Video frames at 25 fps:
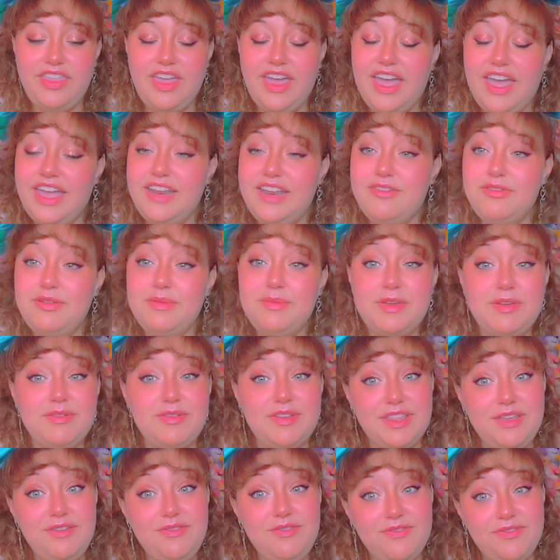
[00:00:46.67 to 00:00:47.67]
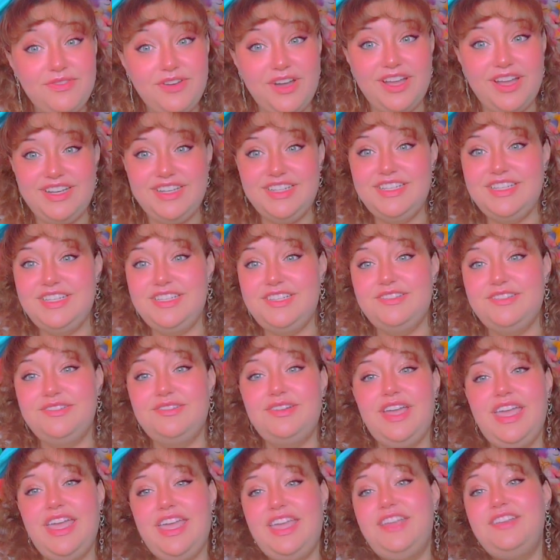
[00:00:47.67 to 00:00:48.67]
that it would be really fun to do
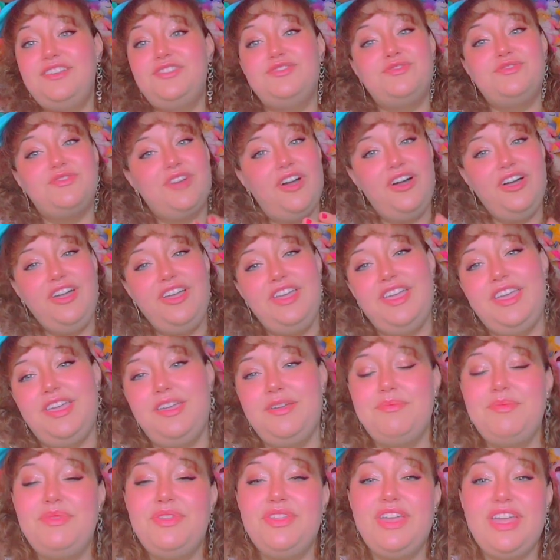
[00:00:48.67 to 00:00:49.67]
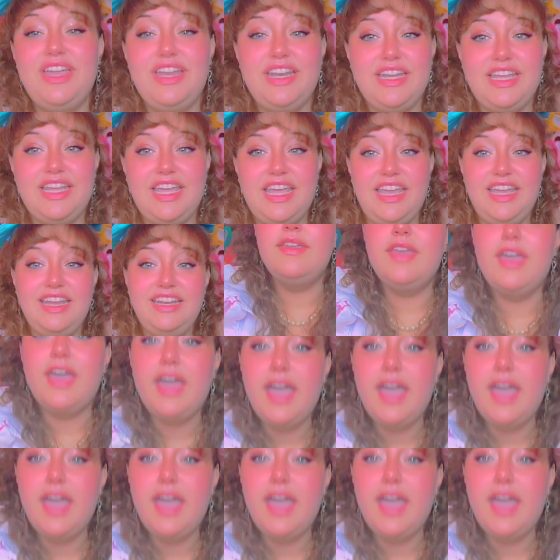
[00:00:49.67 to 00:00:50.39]
a drawing Playdate.